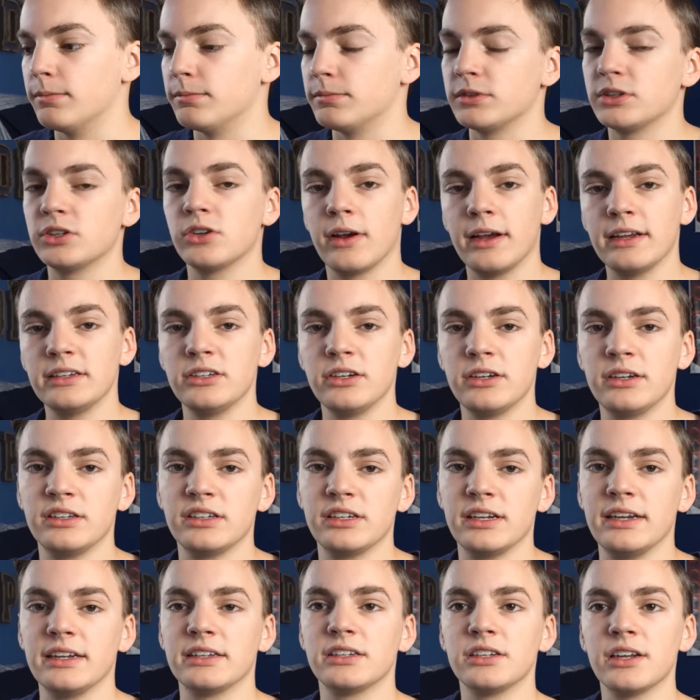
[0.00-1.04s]
So as you can
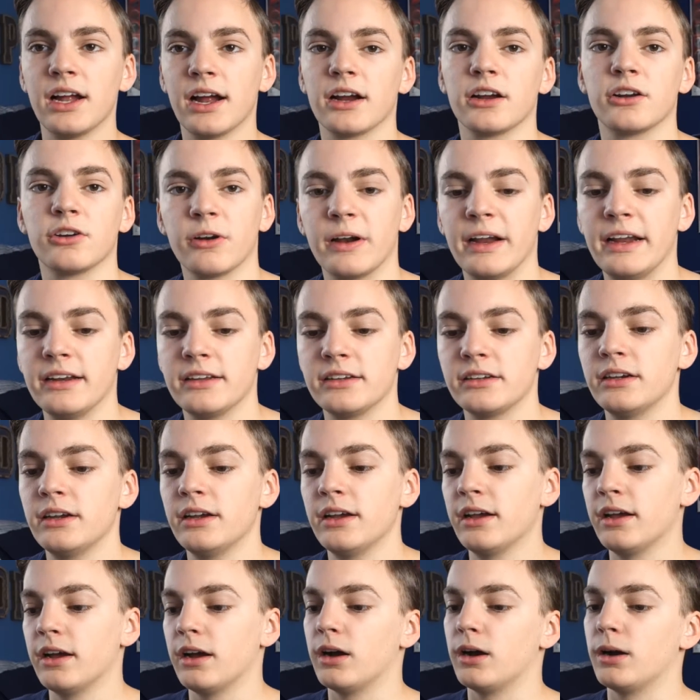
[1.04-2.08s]
see, it's not great.
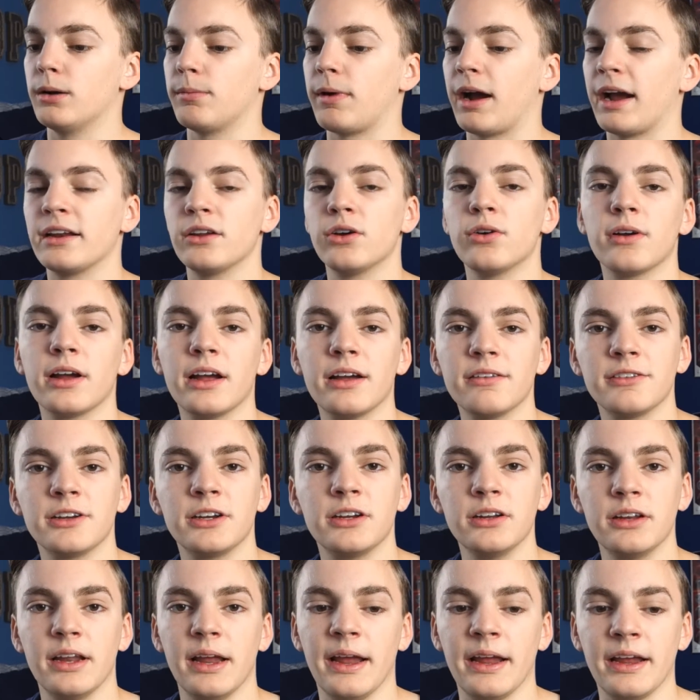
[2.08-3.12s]
I don't have a
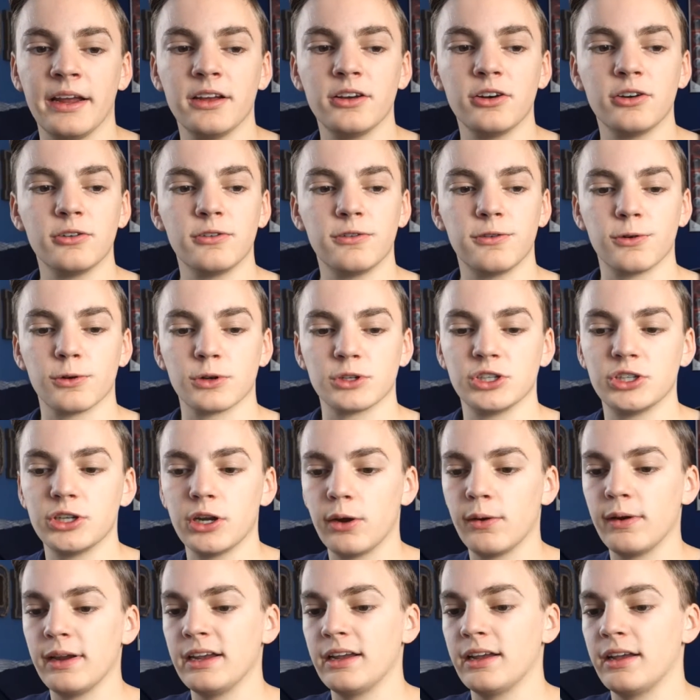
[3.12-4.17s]
good angle for
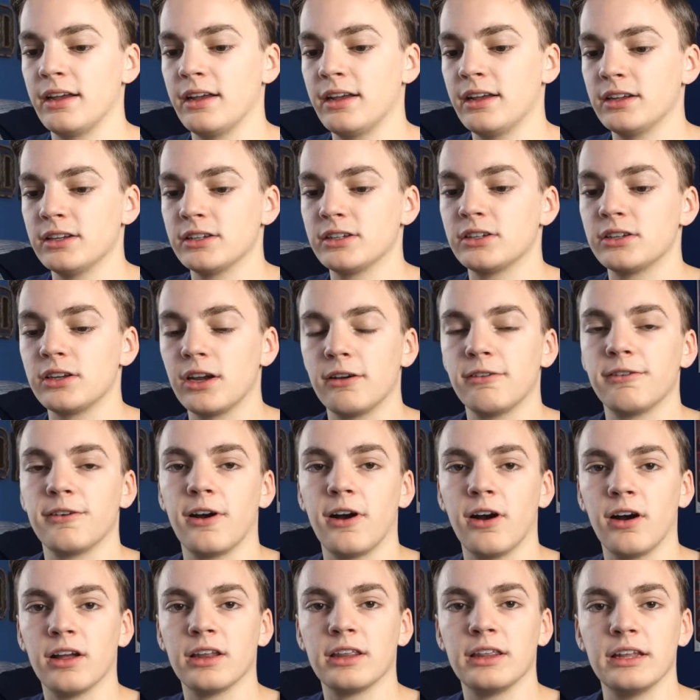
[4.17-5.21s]
showing stuff
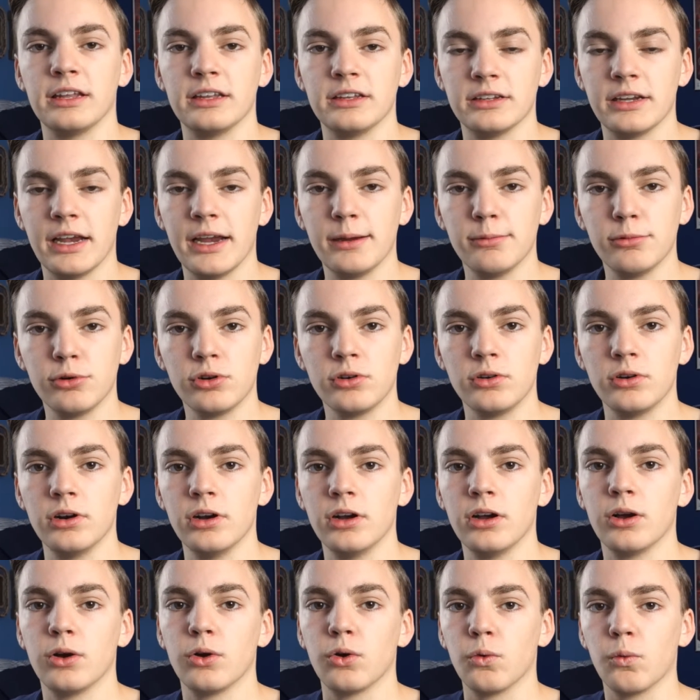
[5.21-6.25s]
on the table
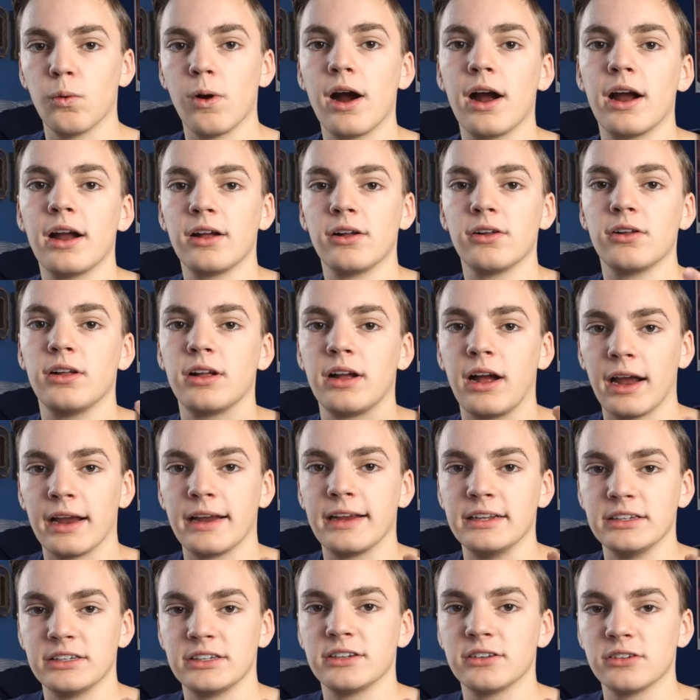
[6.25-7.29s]
while I
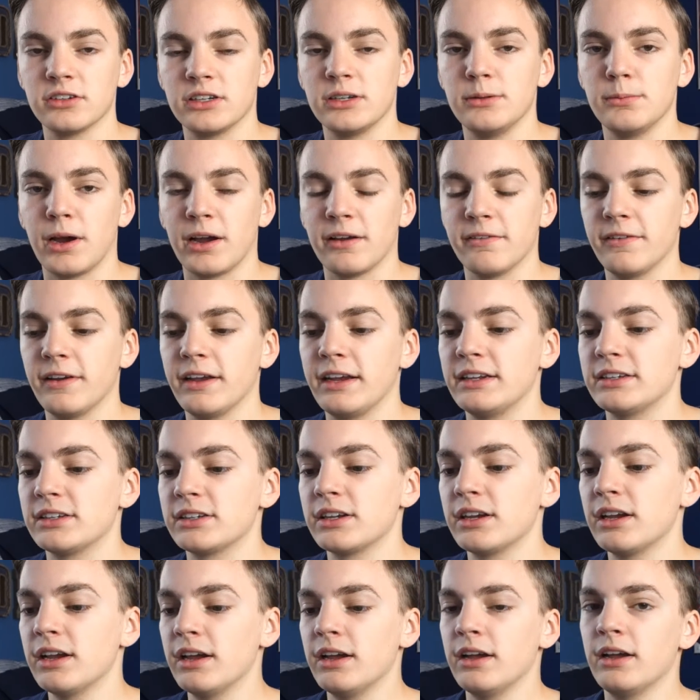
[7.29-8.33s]
can still see my face.